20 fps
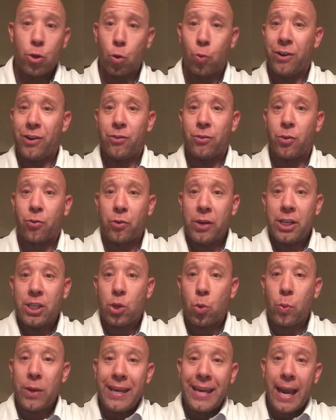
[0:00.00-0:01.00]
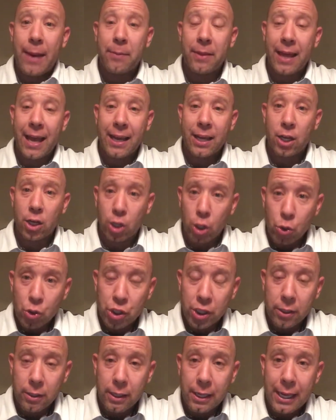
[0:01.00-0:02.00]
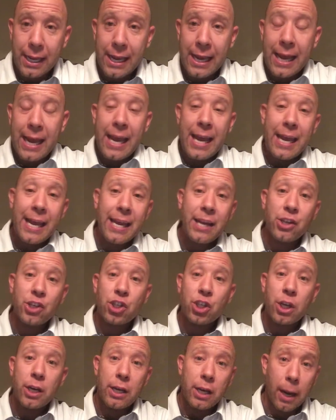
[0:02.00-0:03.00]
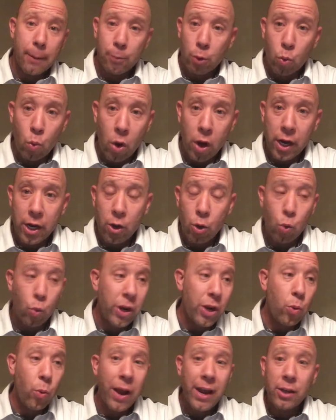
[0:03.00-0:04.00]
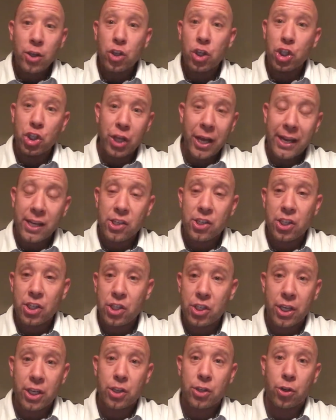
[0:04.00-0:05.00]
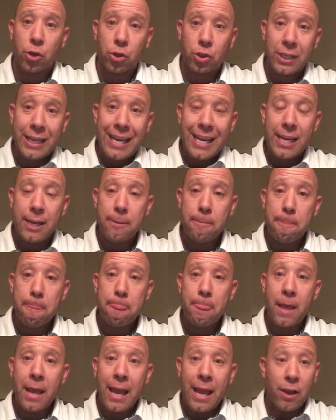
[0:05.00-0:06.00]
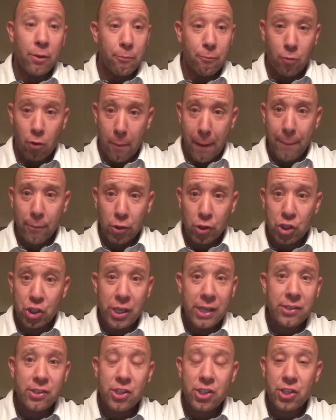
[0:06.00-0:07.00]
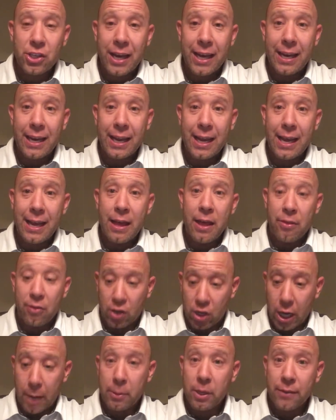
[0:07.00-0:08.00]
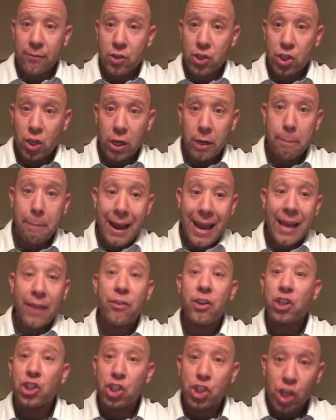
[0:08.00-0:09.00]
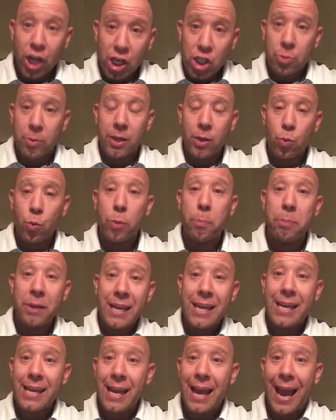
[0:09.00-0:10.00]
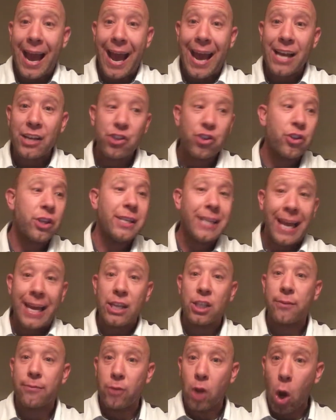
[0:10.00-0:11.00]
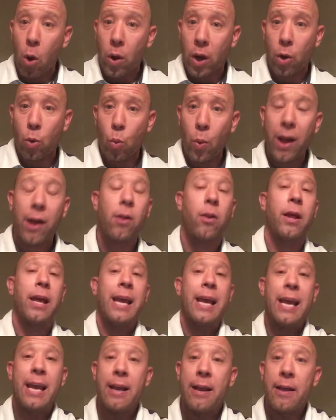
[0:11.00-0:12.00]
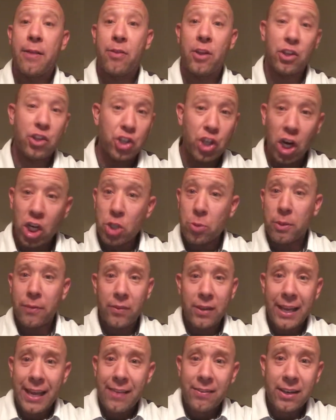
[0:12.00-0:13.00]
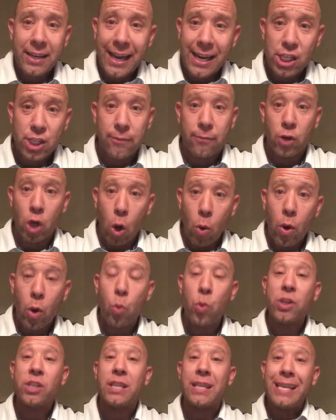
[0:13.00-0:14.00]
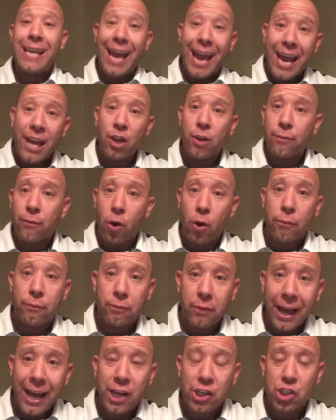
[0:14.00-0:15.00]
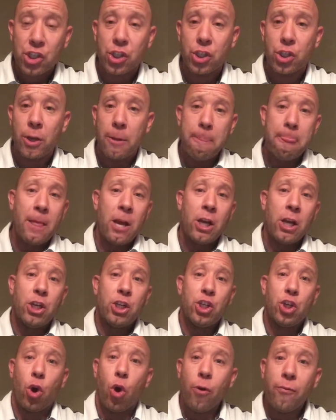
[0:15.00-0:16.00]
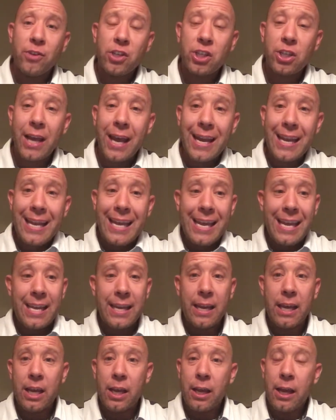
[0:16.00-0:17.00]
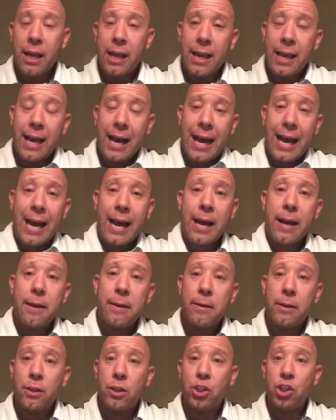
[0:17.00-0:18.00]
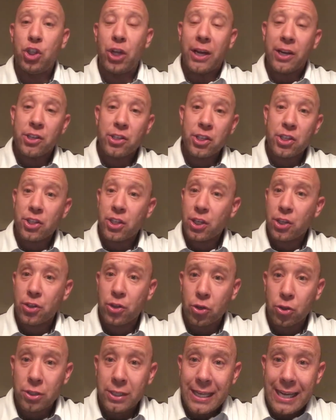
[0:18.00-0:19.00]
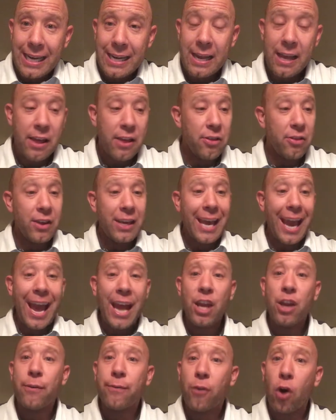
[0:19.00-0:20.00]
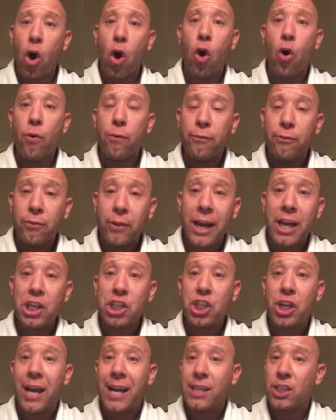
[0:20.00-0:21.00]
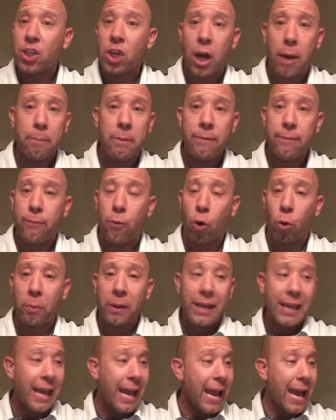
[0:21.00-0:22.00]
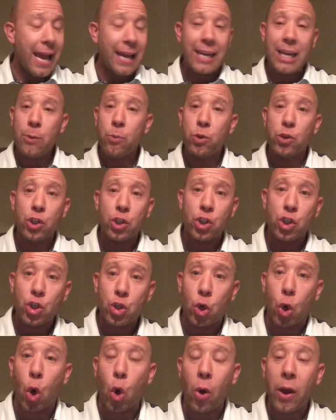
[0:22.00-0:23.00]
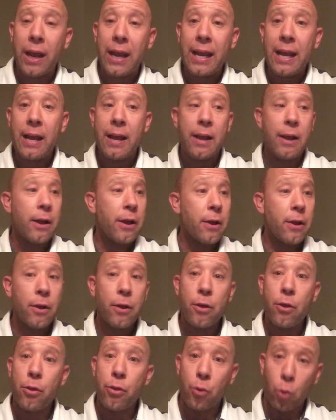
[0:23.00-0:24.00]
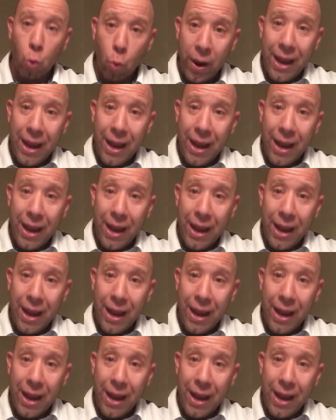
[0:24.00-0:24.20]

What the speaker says: the reason we came to that conclusion is, number one, we went to Genesis 6:13. Remember, Jesus said the coming of the Son of Man, this judgment would be as the days of Noah. Well, the judgment in the days of Noah was the end of all flesh. Jehovah said in Genesis 6:13, the end of all flesh has come before me, and he would destroy the